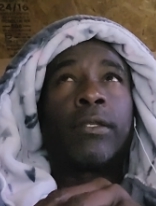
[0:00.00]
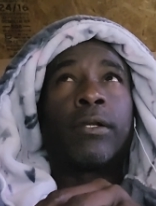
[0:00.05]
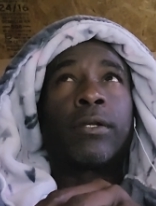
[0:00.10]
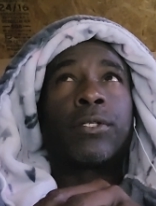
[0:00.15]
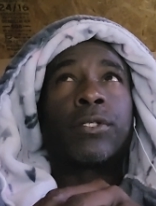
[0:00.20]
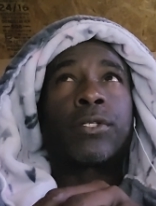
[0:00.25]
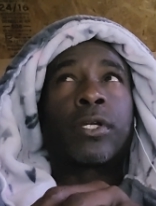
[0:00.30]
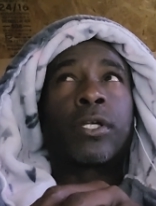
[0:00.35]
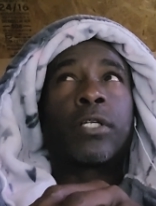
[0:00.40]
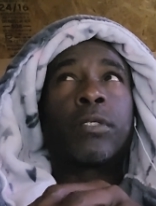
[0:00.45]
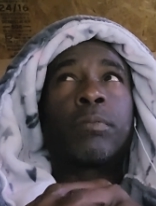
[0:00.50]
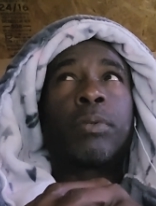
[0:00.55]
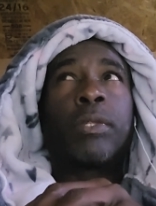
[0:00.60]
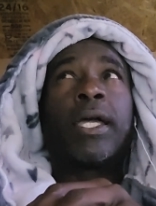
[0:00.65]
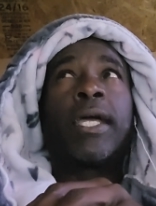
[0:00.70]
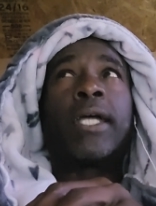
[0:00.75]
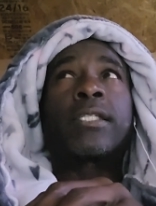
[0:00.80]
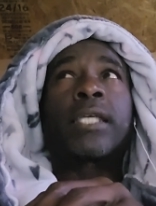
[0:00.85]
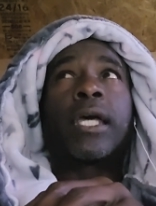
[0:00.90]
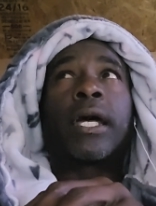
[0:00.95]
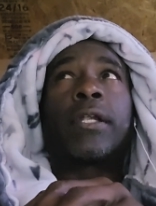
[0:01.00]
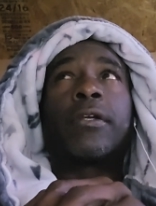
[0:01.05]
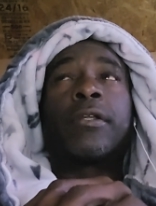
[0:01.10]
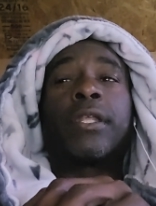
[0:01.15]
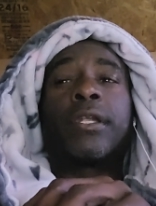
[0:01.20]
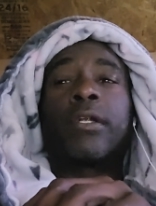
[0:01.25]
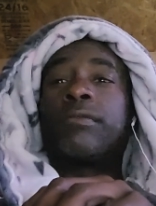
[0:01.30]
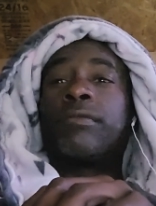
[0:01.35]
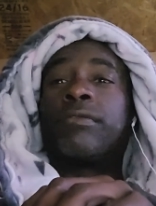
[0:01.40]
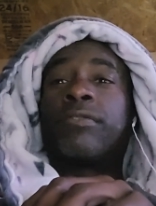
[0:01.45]
there are certain plants out here
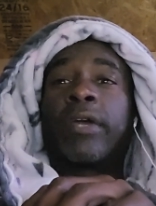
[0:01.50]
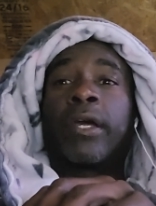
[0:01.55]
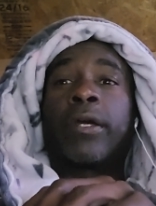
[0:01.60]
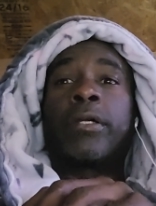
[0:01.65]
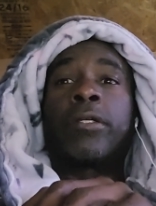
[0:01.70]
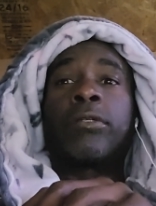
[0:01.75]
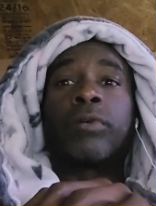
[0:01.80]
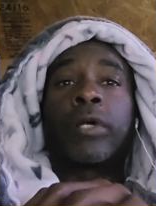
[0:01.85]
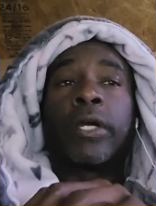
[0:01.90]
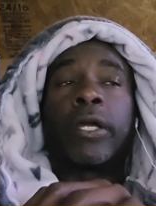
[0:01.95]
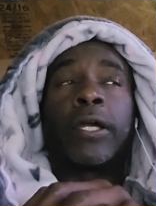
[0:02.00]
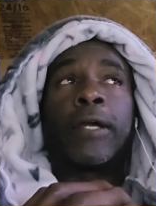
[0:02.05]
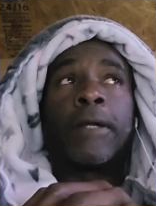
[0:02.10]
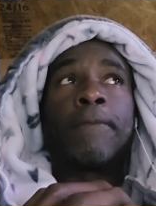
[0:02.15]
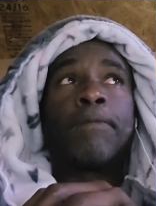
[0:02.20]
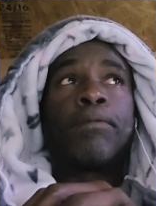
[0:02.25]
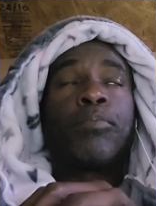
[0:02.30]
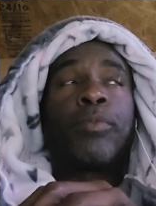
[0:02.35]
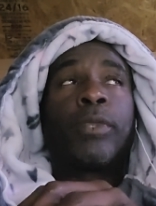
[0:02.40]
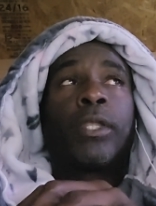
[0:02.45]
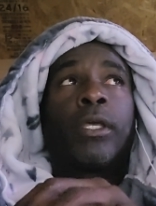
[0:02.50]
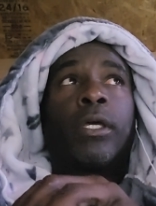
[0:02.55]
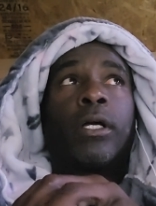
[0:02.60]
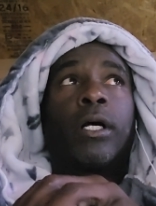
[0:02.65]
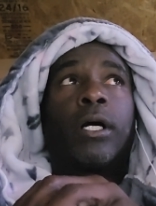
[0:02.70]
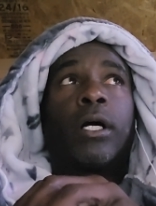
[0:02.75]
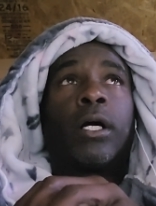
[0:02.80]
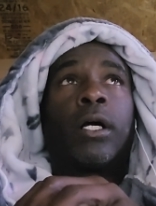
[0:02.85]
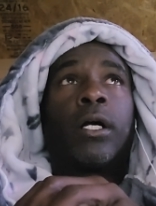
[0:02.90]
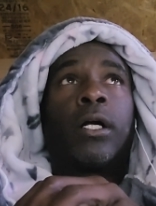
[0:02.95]
that are very rare.
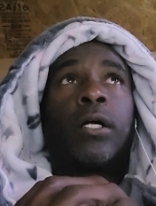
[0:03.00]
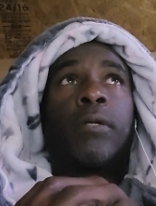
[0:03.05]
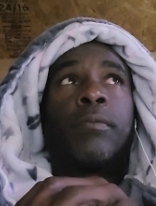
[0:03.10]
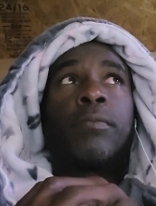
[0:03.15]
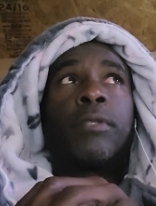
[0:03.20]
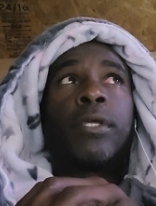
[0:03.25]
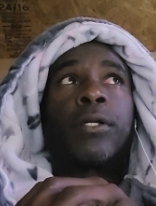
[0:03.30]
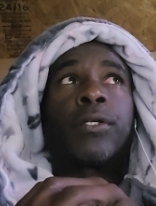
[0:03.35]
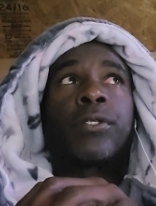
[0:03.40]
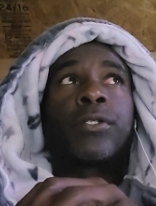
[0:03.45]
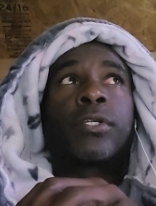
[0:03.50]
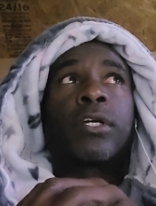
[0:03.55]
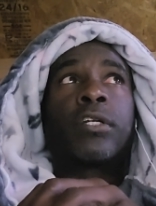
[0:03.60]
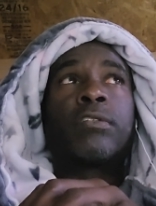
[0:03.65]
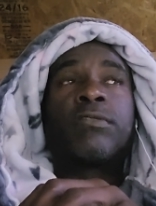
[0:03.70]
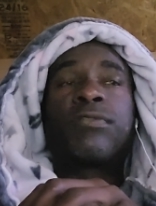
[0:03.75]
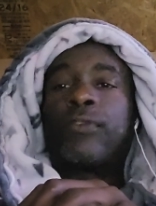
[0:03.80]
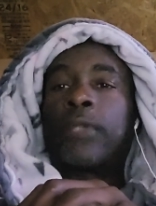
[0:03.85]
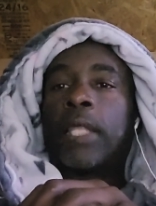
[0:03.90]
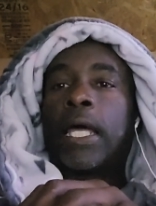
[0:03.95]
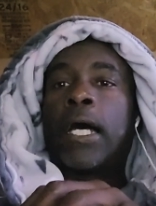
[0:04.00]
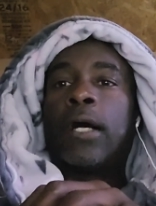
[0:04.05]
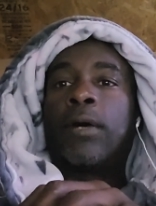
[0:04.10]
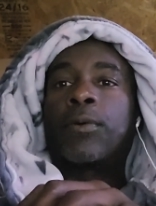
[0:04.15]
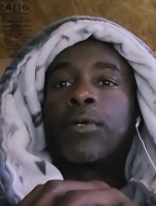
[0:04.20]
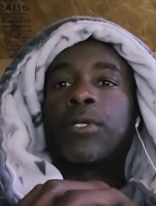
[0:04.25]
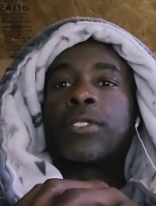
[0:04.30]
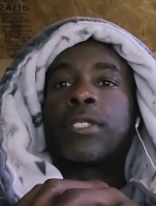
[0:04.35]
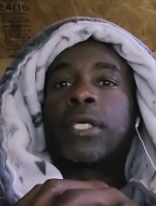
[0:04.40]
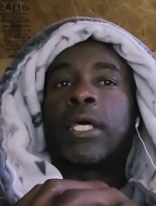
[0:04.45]
There are certain
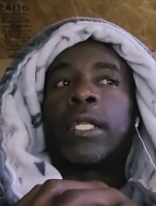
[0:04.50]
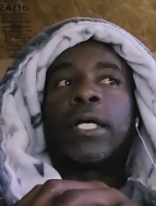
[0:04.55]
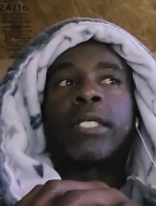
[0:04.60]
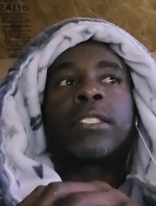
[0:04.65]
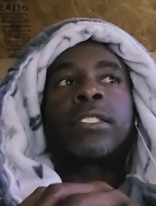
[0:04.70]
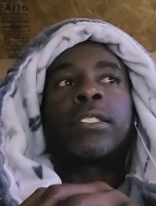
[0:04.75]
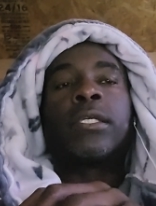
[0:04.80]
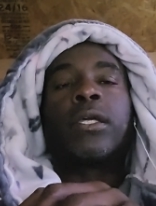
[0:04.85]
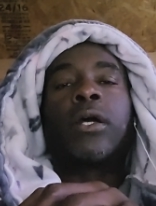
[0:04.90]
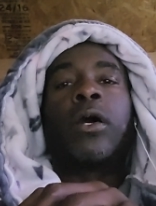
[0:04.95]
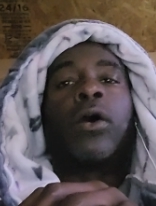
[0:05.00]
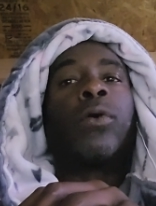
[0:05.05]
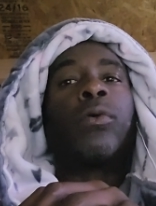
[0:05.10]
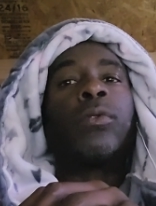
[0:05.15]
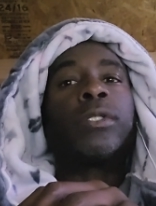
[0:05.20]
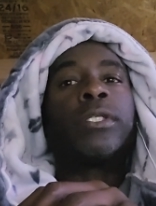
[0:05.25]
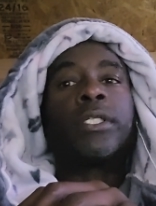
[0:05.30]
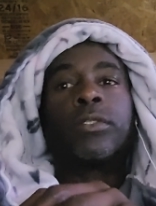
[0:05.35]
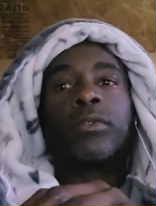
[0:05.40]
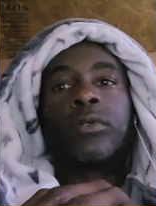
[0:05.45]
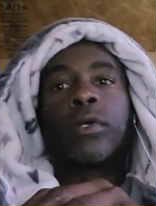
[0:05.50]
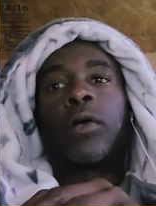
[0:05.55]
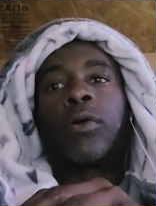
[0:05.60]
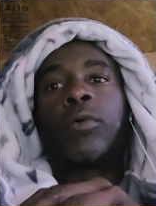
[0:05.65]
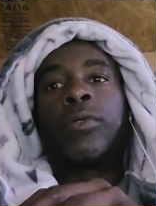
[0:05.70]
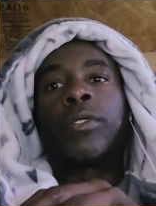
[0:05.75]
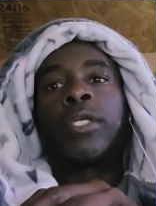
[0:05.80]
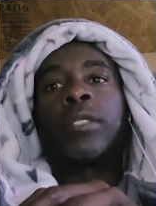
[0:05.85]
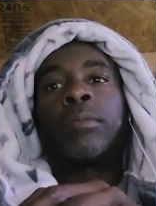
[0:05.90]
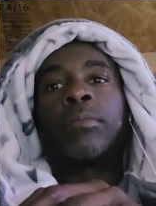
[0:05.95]
flowers that I see only
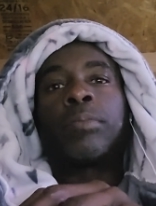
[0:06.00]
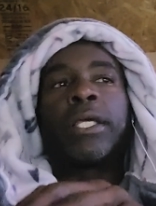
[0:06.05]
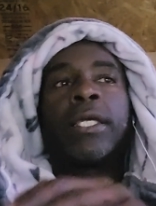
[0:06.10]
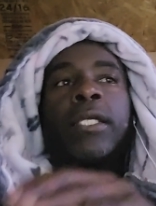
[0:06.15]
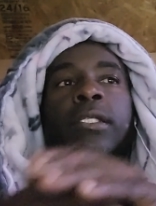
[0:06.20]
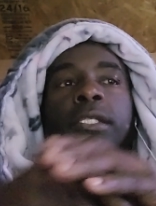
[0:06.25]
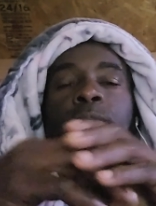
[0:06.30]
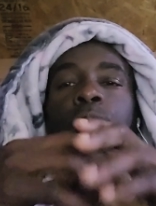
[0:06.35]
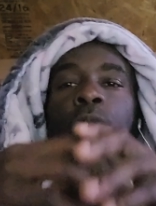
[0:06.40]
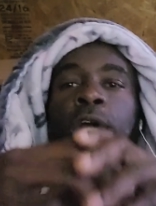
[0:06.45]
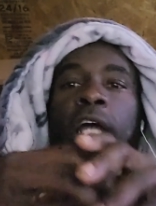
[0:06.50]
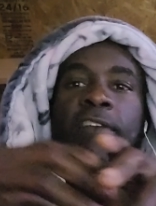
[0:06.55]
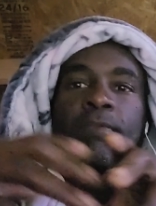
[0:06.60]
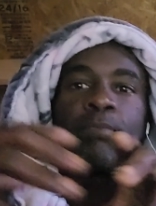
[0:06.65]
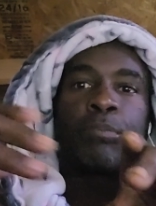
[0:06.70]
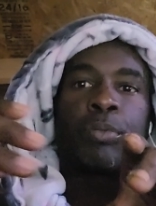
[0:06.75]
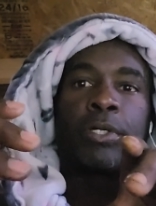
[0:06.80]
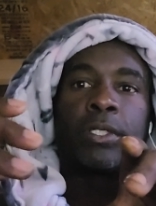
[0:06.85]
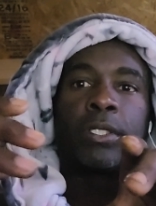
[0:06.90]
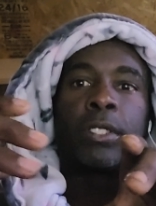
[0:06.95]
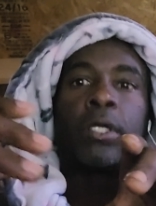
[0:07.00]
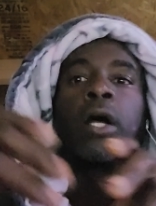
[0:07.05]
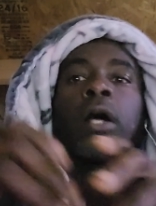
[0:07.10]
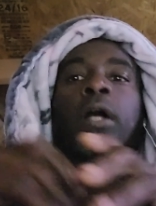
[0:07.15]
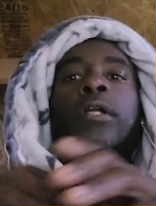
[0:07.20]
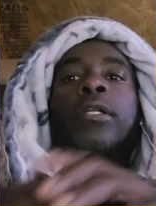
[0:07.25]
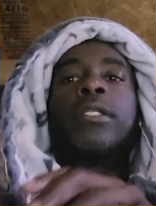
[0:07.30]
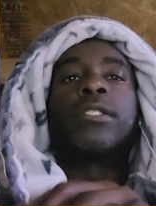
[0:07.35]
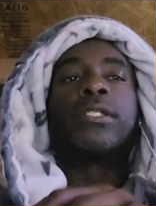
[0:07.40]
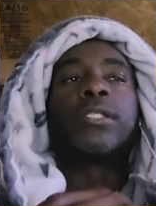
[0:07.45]
growing in places where I put
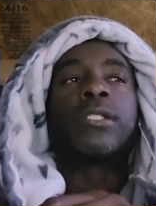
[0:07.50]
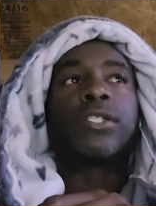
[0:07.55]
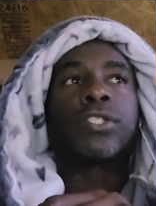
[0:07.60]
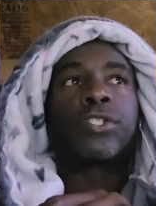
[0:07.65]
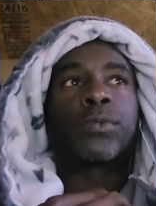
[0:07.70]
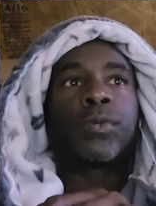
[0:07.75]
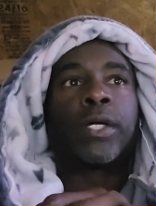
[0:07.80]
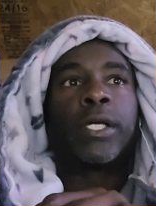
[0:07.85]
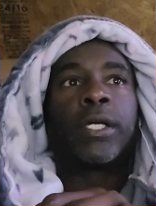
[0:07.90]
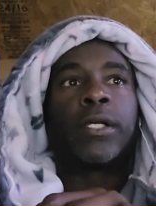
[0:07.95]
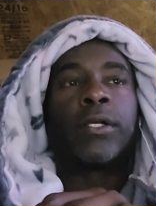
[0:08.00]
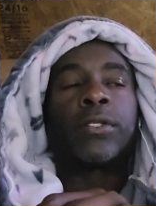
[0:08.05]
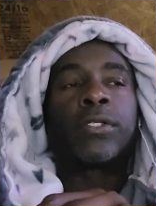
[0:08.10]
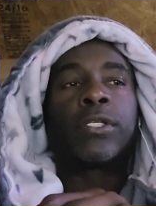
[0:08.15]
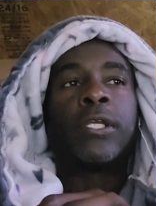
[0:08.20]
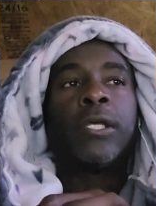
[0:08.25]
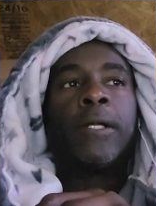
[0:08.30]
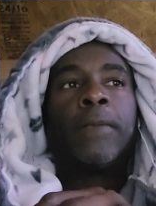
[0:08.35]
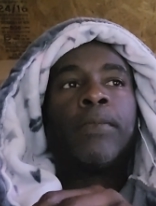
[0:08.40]
gardens and swales.